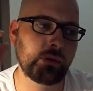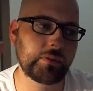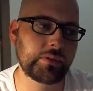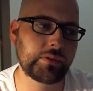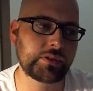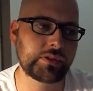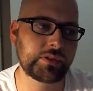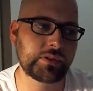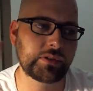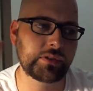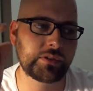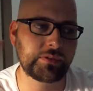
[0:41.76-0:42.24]

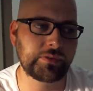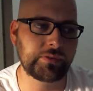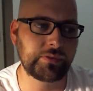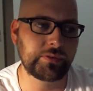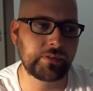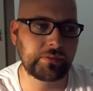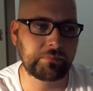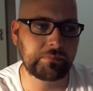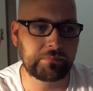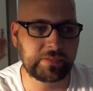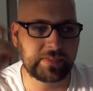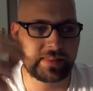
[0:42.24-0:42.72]
sort of
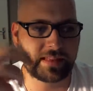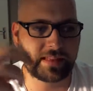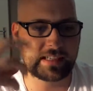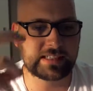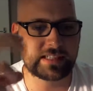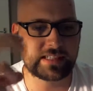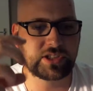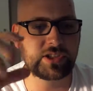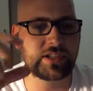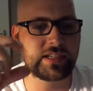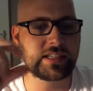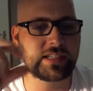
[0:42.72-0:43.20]
things
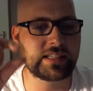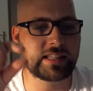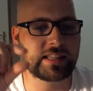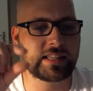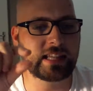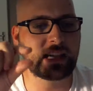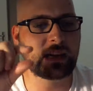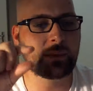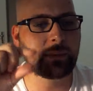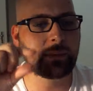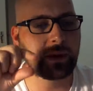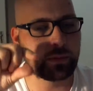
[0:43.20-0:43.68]
that you need to
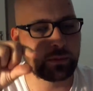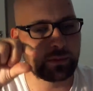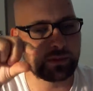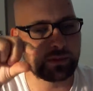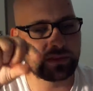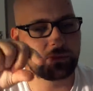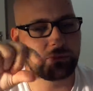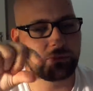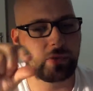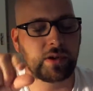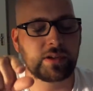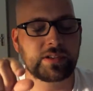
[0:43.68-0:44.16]
think about with
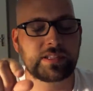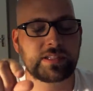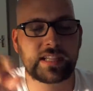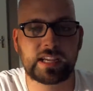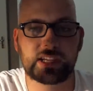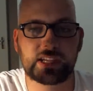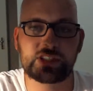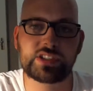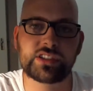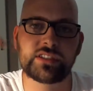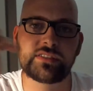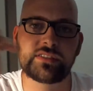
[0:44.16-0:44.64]
the
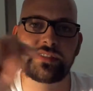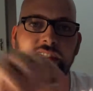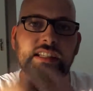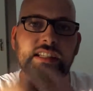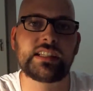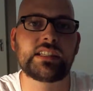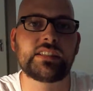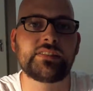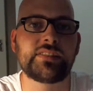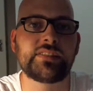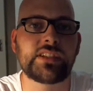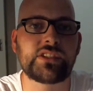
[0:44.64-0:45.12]
rotation of the
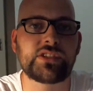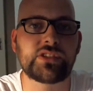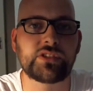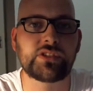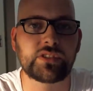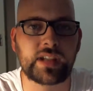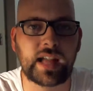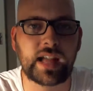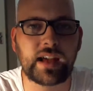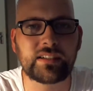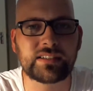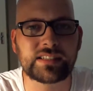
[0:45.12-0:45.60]
individual
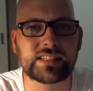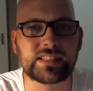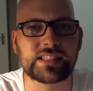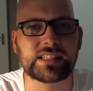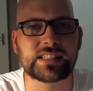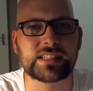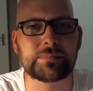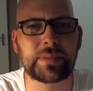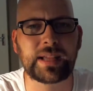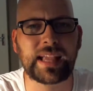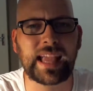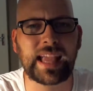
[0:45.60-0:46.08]

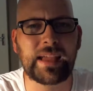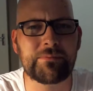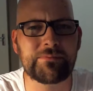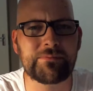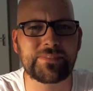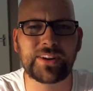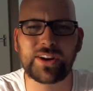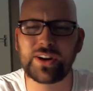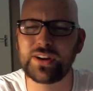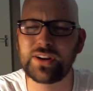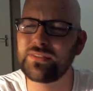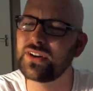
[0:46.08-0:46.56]
counters became very,